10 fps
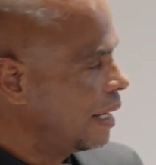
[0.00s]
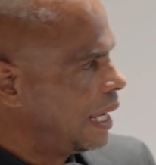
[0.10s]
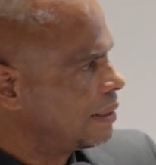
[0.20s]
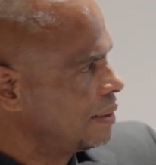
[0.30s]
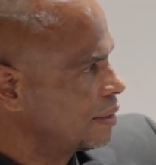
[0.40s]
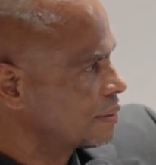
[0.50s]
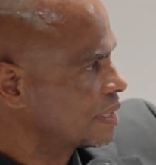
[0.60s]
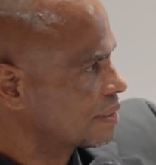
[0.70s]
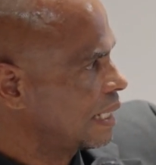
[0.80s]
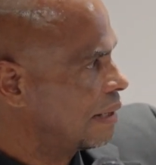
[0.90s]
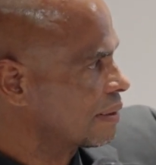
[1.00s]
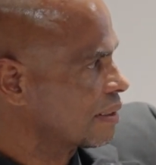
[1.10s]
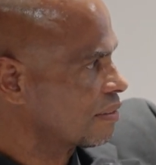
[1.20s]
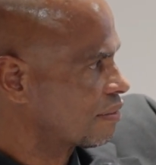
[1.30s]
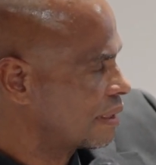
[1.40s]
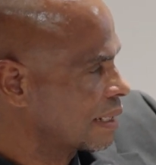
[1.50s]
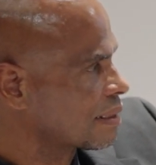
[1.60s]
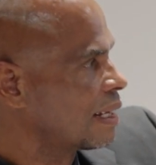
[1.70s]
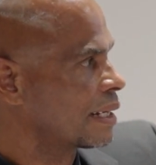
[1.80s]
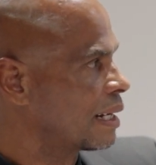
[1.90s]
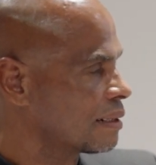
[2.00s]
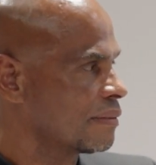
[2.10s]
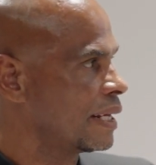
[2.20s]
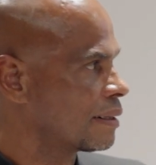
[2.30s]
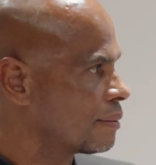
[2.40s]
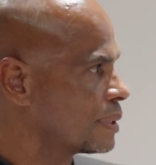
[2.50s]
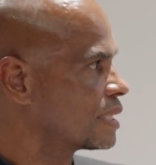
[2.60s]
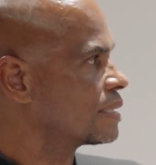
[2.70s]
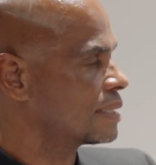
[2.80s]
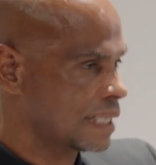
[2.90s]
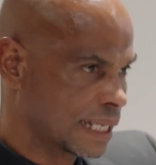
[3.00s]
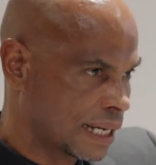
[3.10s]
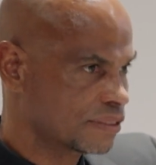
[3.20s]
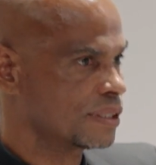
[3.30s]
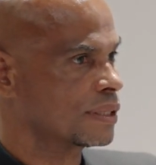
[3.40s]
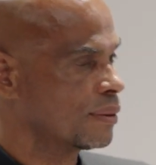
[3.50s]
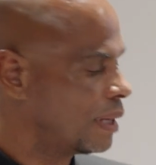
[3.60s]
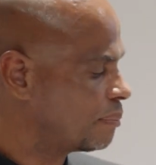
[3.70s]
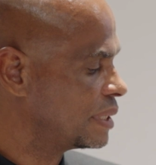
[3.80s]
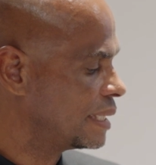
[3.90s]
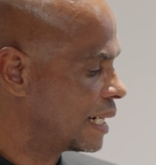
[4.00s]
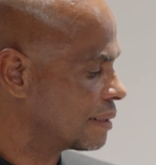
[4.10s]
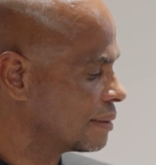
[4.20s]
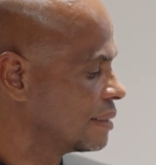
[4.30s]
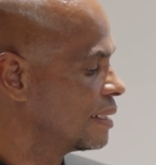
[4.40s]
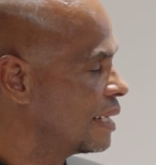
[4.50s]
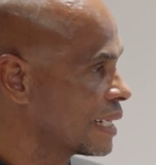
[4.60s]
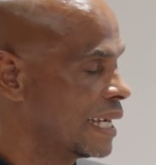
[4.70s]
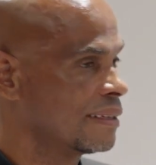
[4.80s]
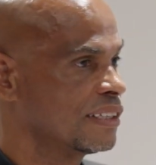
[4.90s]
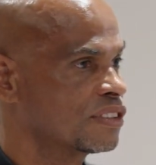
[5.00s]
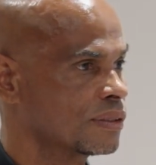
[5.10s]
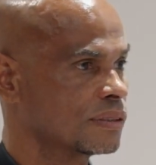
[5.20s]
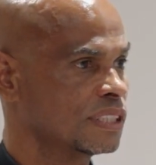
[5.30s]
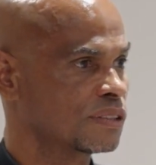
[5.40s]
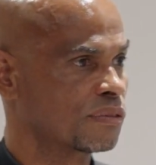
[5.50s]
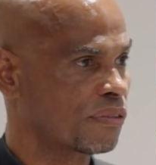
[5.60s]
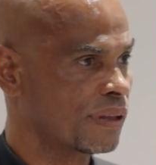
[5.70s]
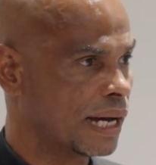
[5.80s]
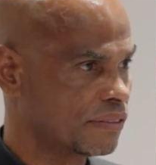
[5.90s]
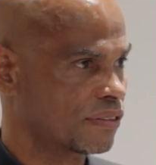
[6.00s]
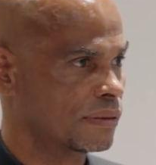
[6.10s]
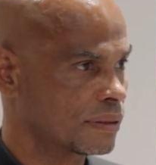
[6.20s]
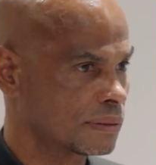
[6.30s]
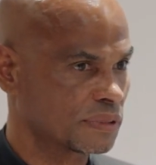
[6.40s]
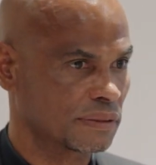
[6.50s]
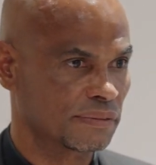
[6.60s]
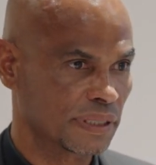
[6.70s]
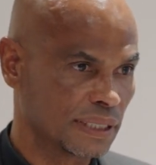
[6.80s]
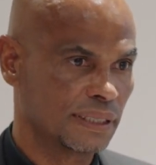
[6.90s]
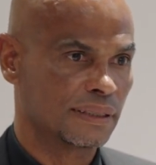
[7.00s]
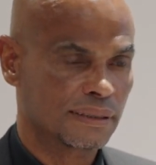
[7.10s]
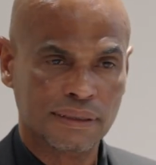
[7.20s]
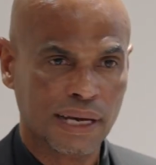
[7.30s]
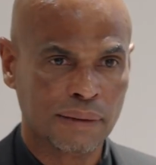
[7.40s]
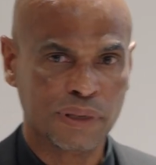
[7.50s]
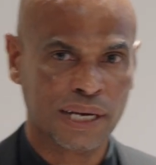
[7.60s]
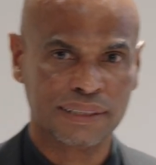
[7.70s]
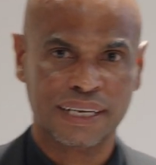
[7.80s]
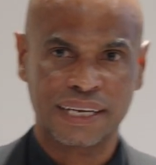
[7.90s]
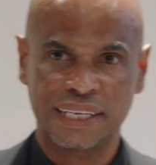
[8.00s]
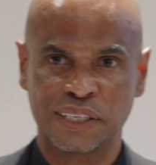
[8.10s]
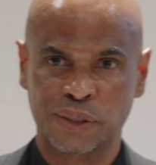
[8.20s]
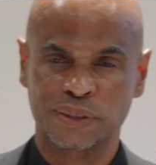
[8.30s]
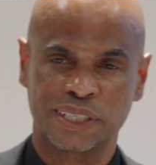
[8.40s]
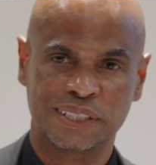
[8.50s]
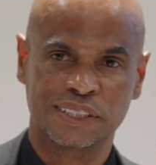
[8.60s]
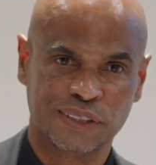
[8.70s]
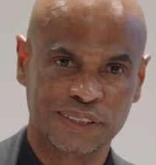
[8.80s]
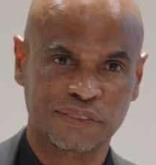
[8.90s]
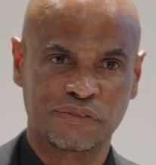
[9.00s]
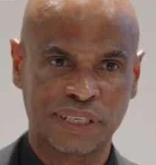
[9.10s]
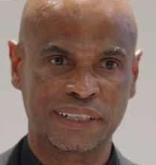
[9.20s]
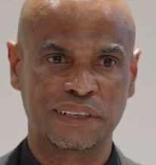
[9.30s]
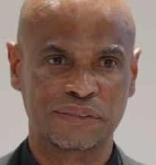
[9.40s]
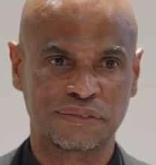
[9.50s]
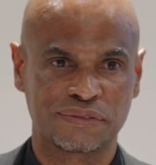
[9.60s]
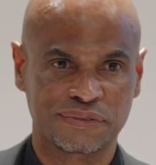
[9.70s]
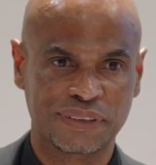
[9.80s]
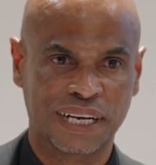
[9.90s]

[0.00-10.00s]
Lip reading: And, you know, just having this inclined elevator, which allows you to go up and down. Again, these are thoughts in terms of, I'm not, these aren't definitive